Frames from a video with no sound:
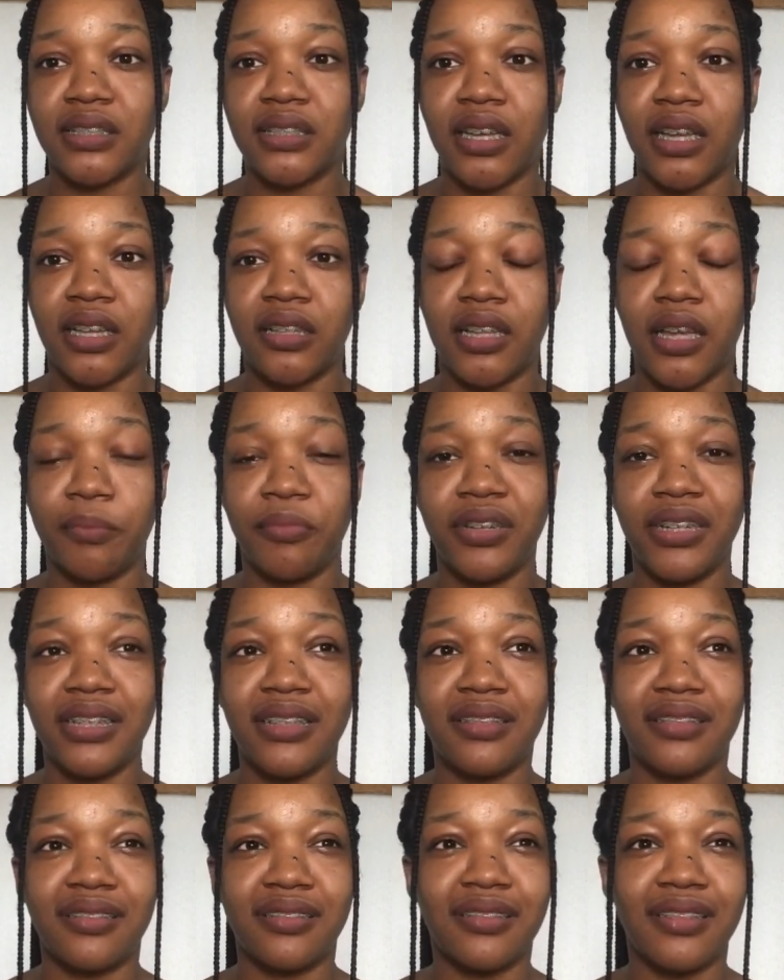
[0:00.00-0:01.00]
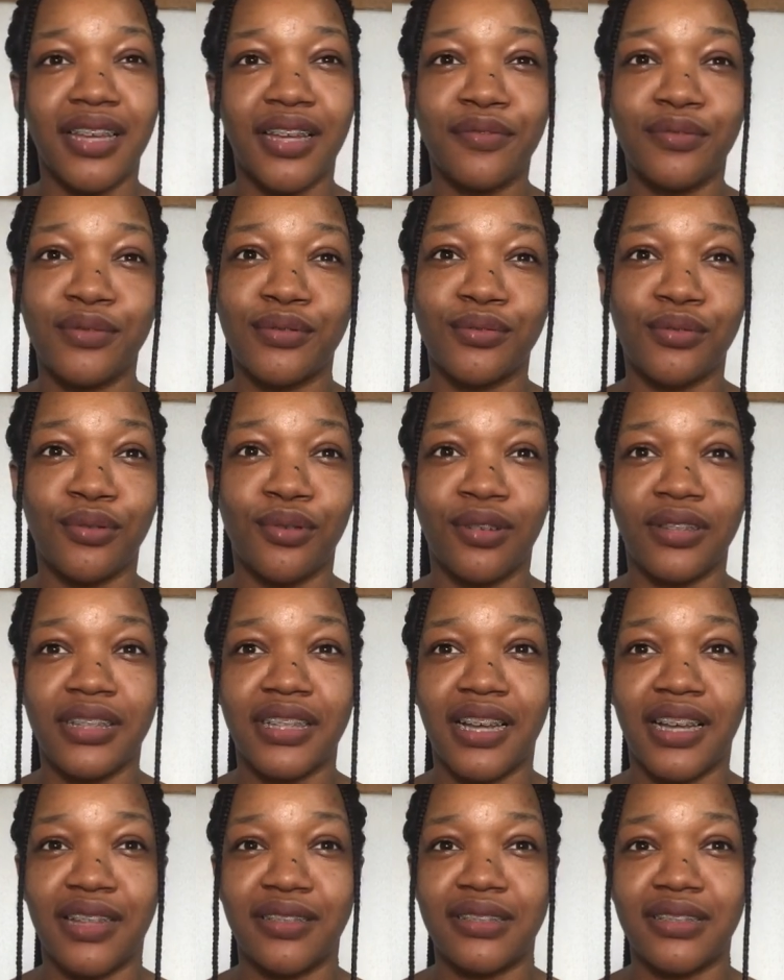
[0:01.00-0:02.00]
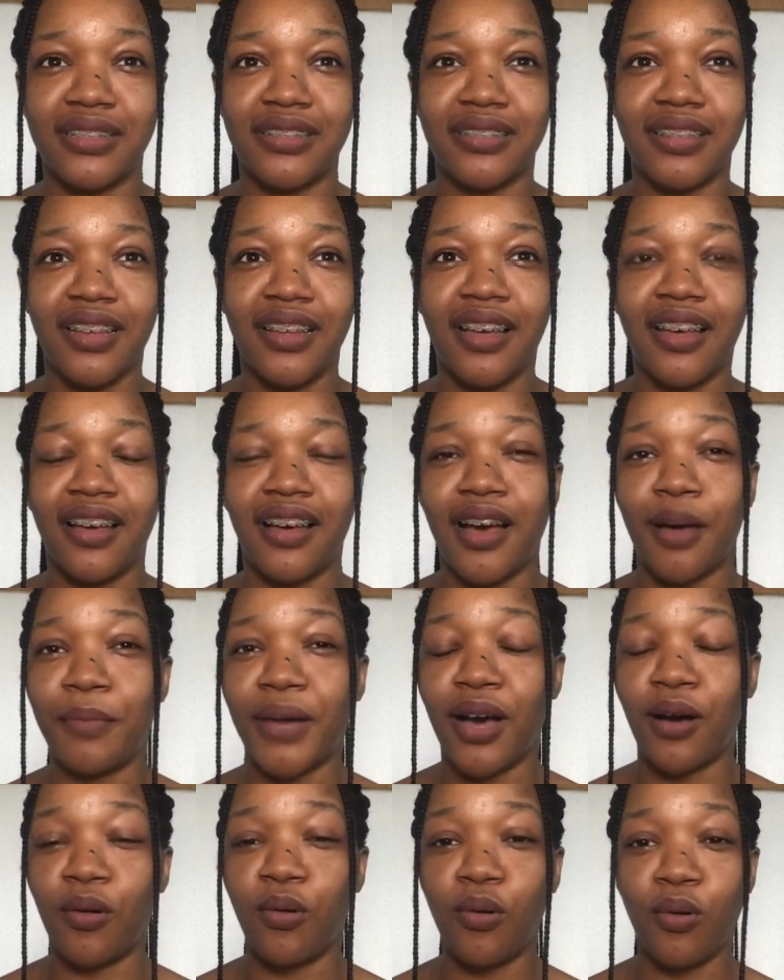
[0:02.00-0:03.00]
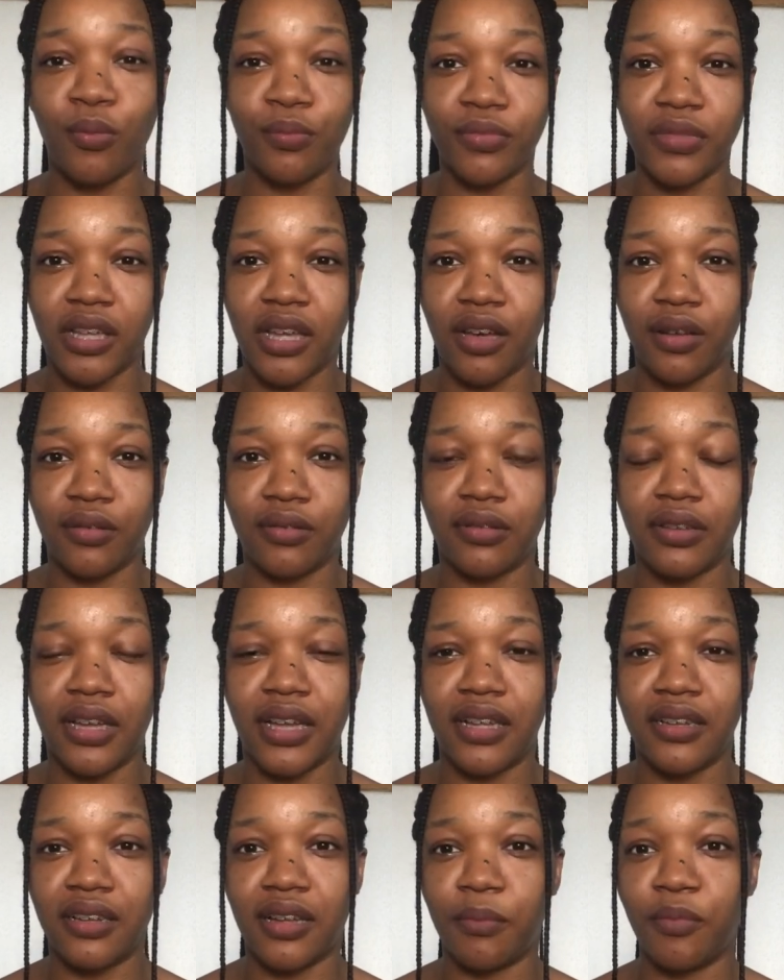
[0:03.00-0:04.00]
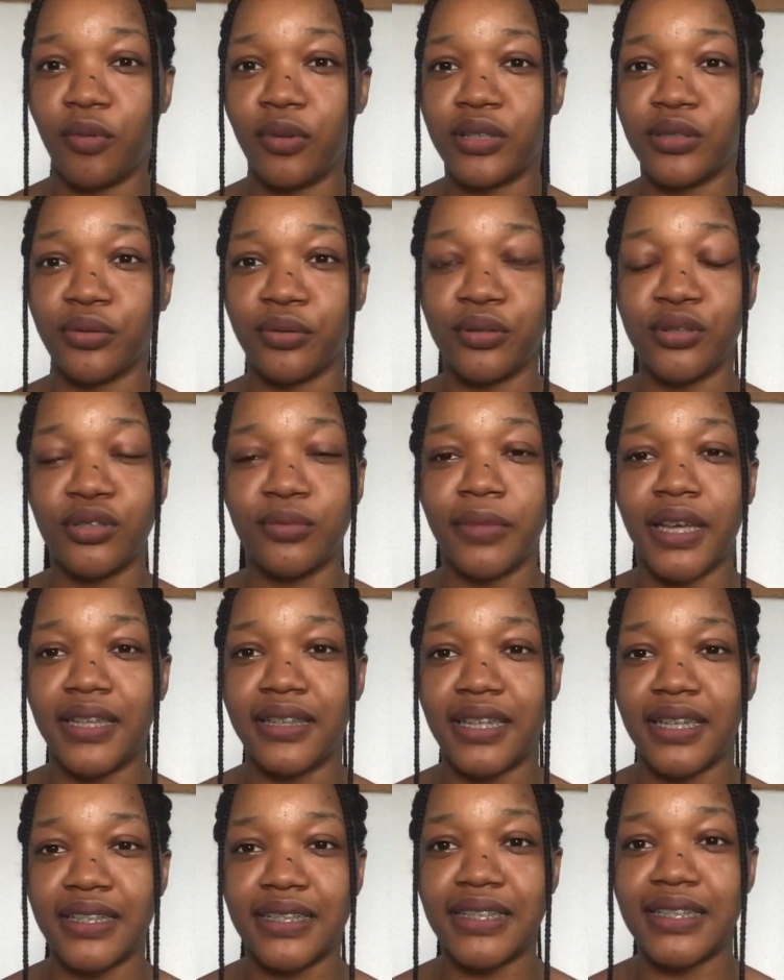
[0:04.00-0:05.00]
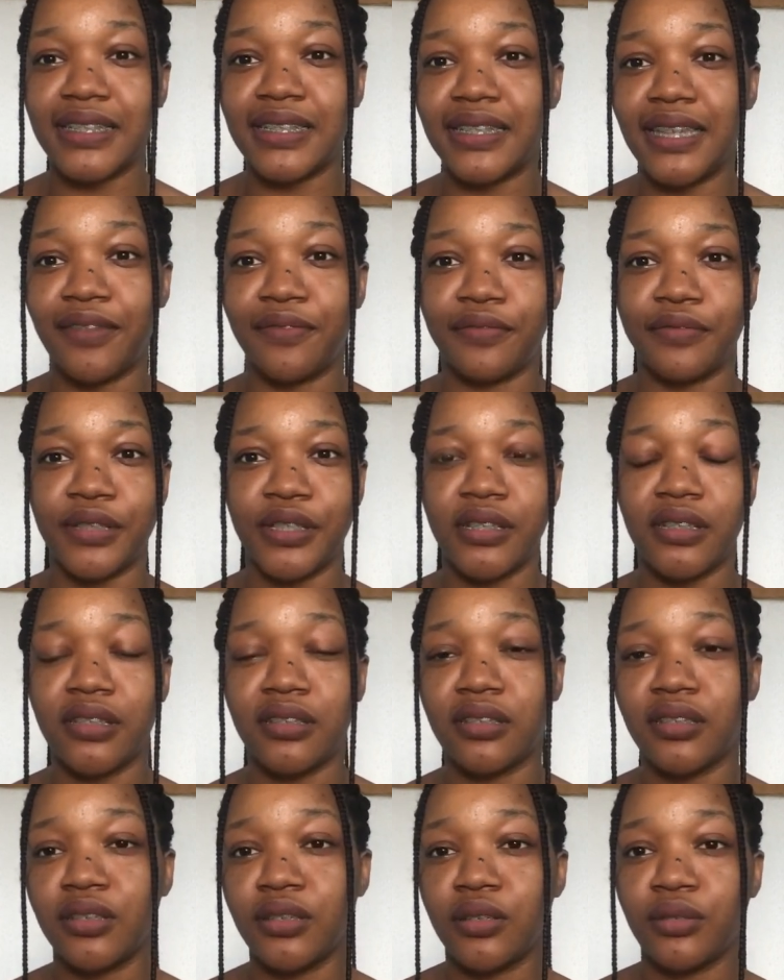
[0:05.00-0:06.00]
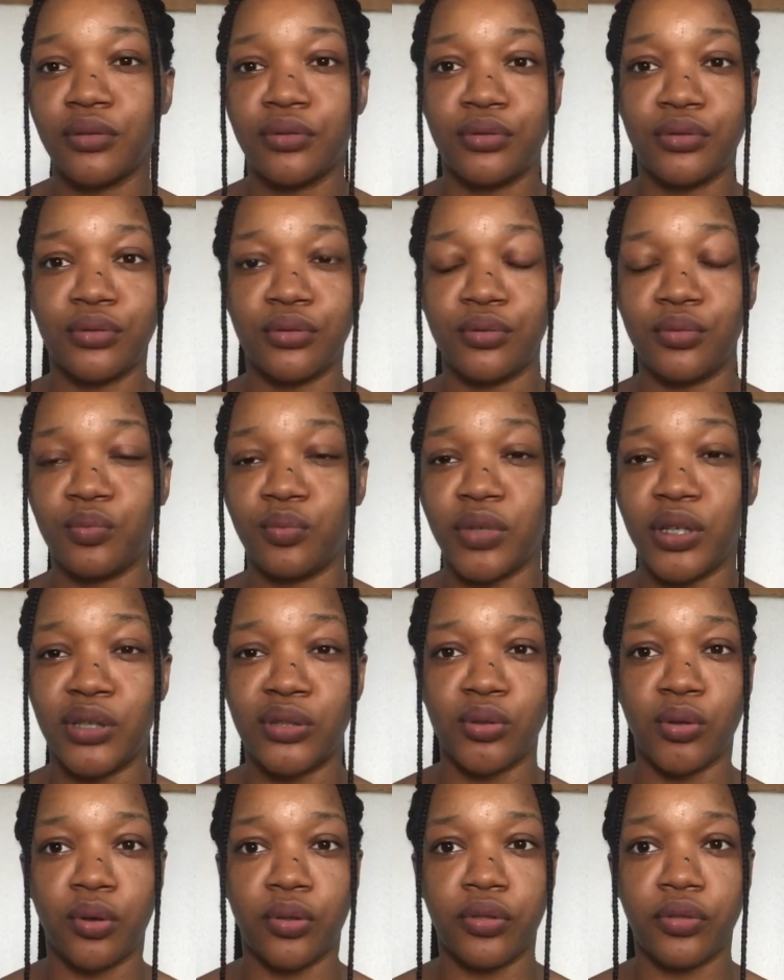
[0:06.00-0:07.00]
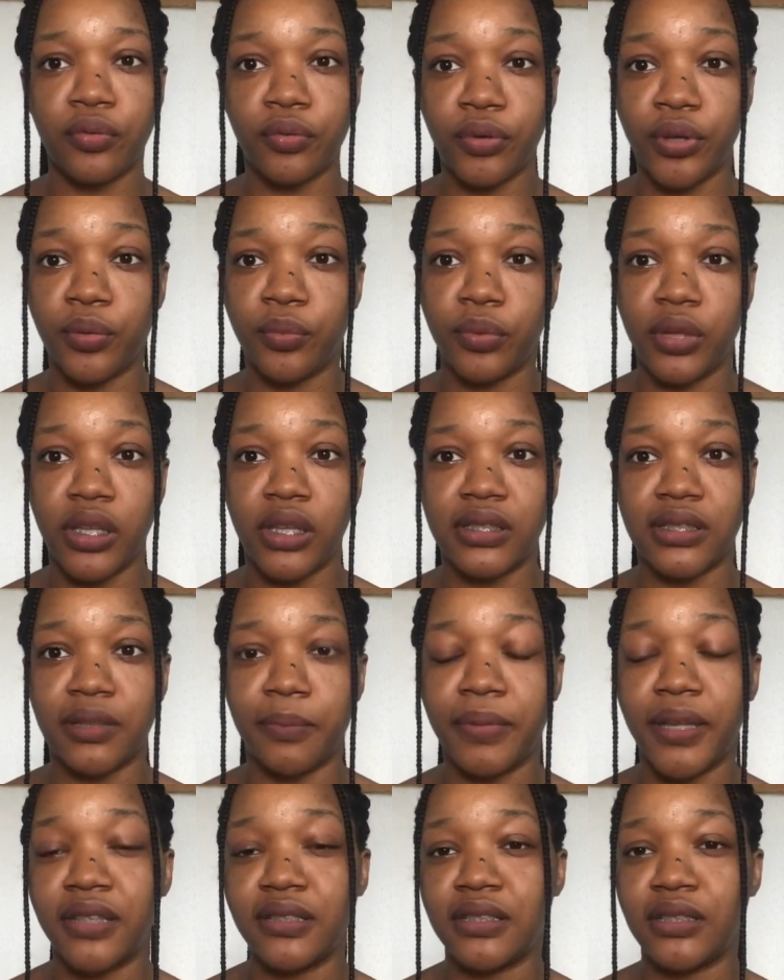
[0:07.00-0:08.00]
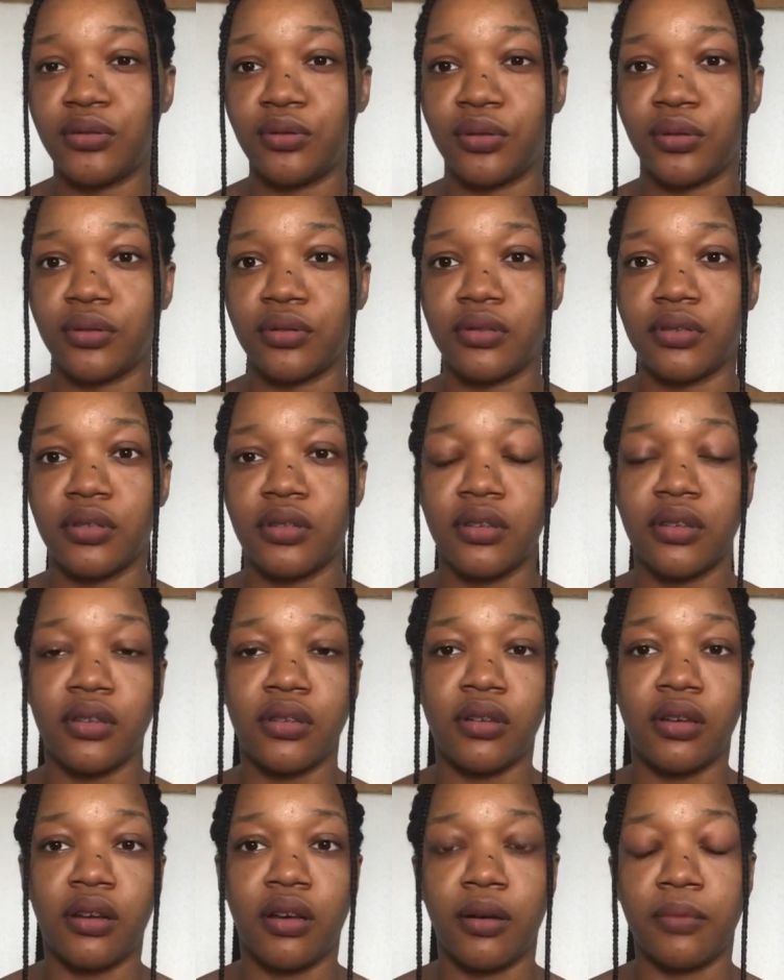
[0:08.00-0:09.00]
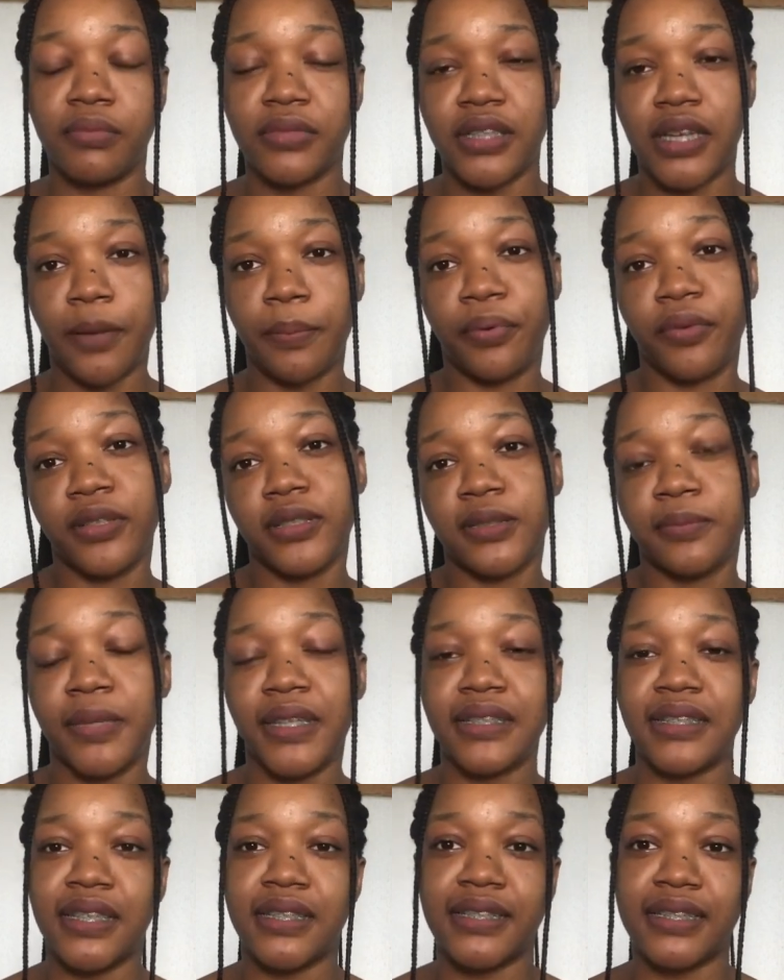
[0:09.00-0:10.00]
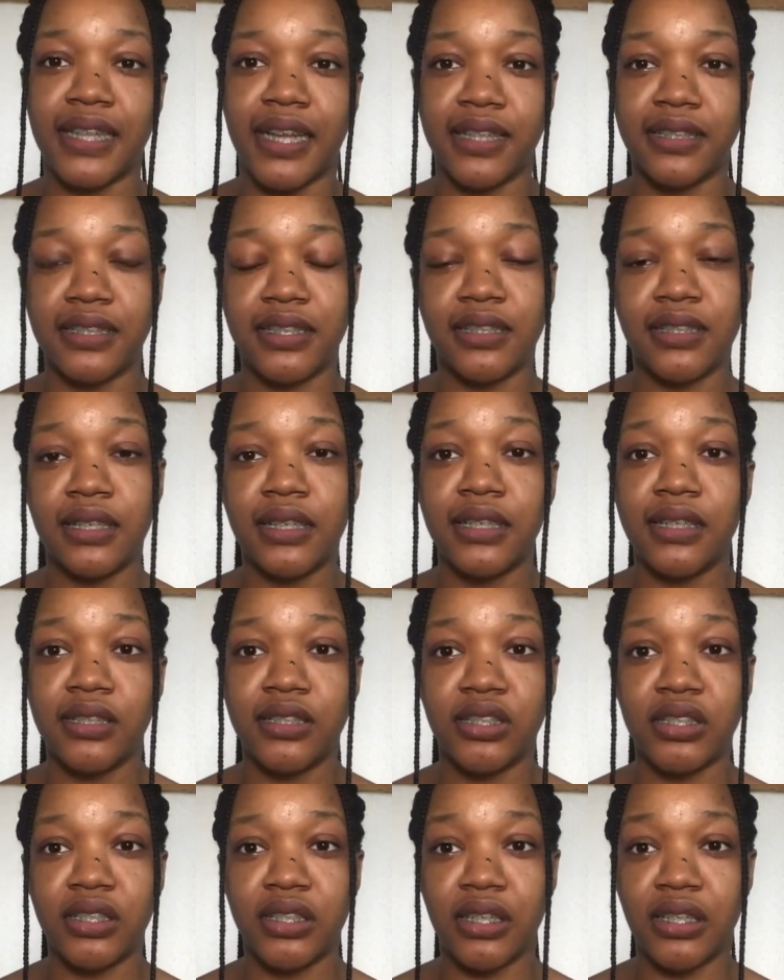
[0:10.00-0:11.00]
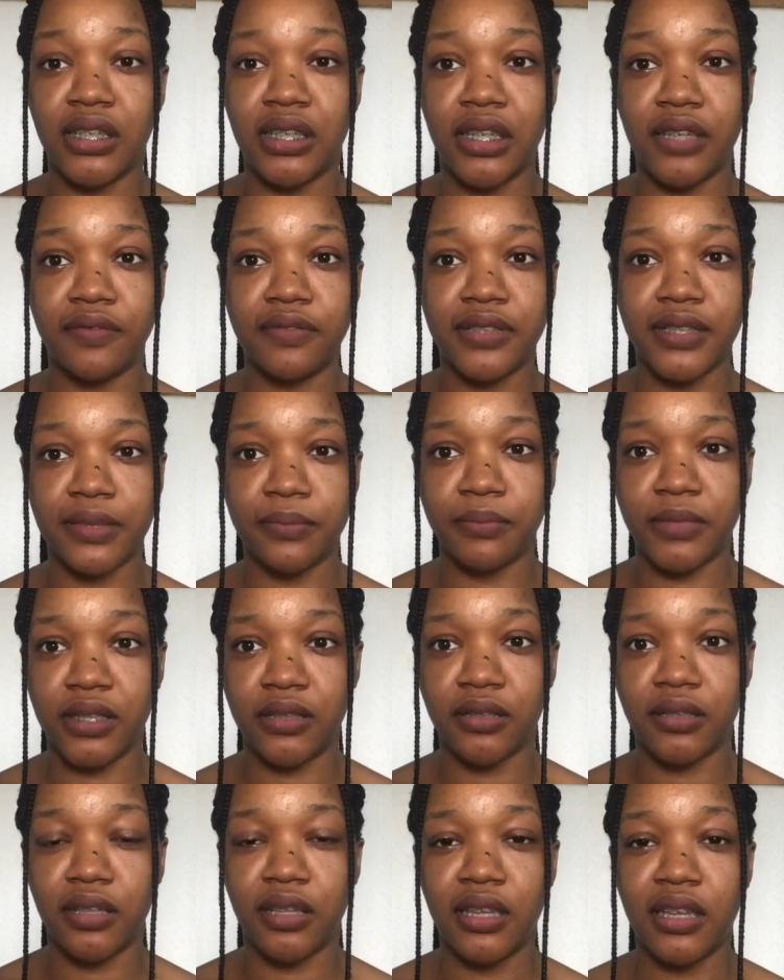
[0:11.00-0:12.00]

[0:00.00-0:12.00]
And I'm really thankful to God that I'm at home now and I'm always going to my dentist every two weeks or three weeks, depending on um, the appointment dates that she gives me.